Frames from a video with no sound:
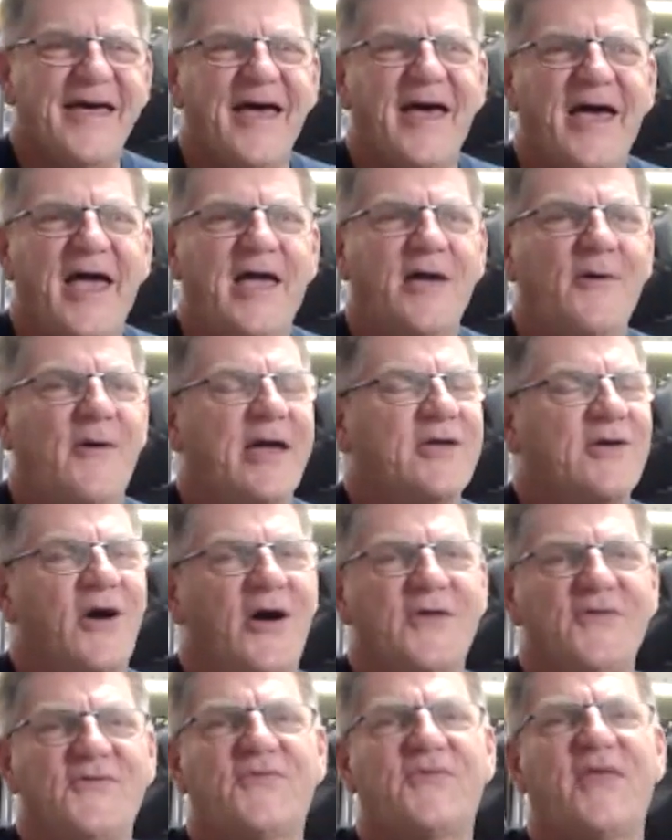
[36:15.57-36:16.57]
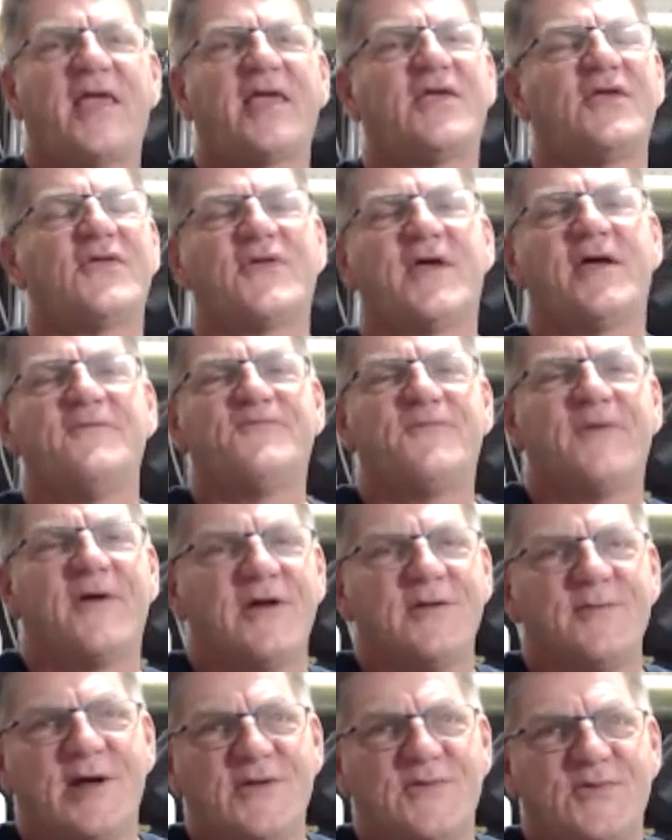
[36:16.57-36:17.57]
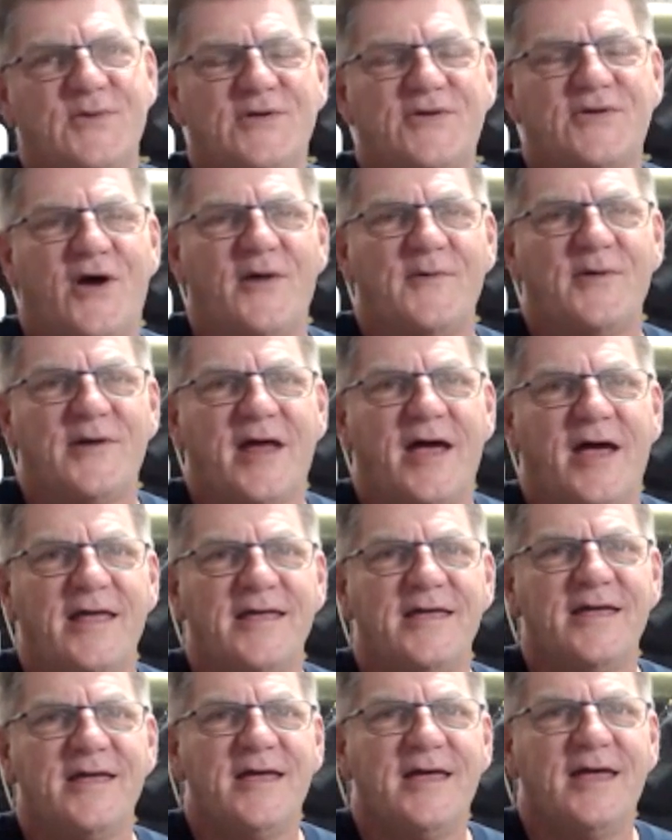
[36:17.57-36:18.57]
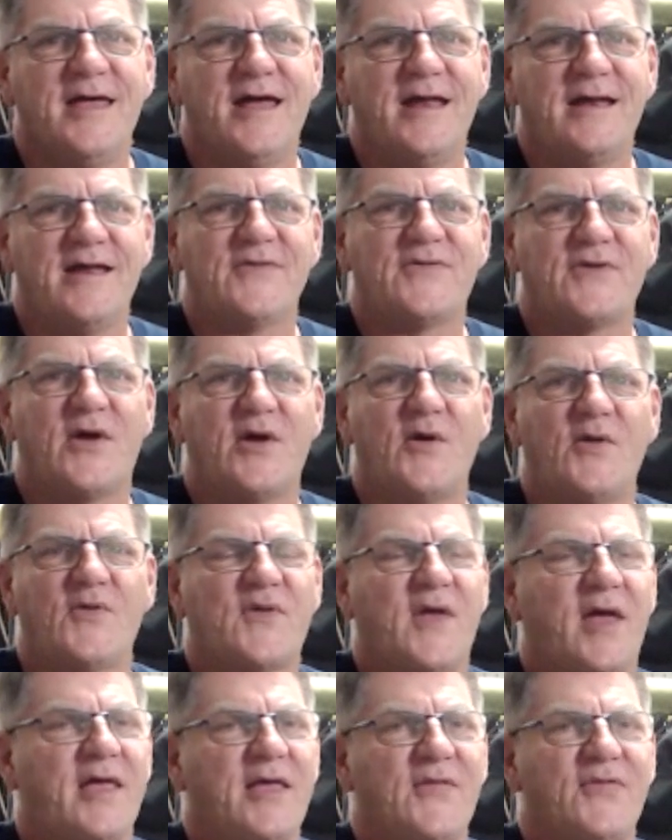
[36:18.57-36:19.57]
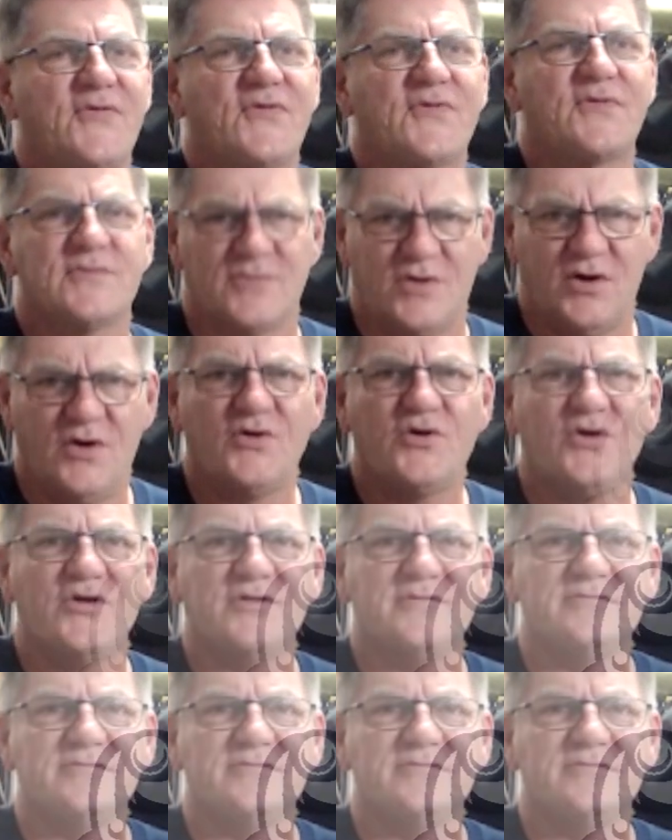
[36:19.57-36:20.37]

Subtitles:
Anyway, guys, thank you so very much for your time today. And as I always say, it's all good,